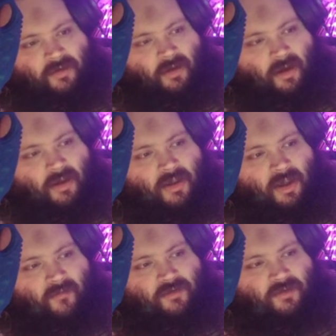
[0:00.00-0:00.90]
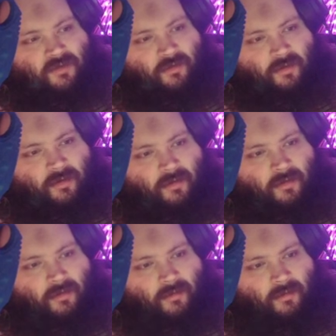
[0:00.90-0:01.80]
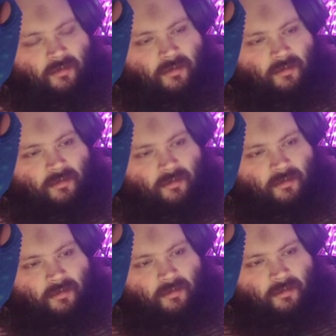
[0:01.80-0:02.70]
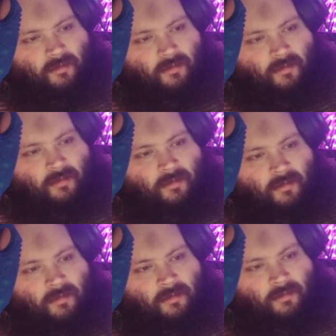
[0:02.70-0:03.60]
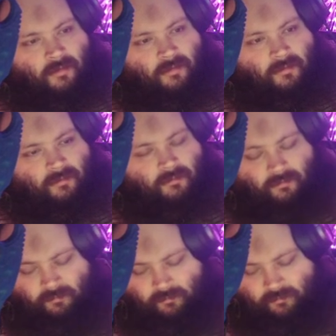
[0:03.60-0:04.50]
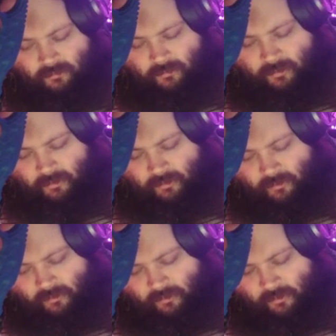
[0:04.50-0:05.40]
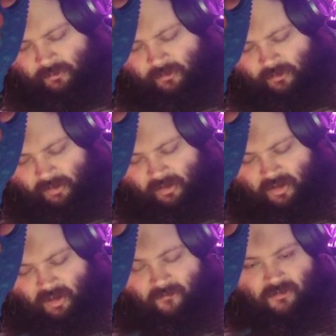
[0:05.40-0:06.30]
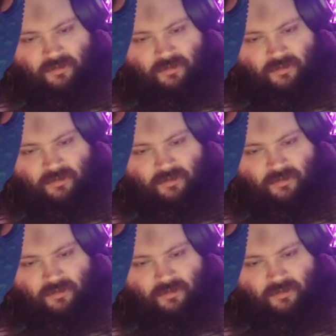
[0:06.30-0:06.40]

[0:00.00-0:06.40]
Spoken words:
This person isn't speaking.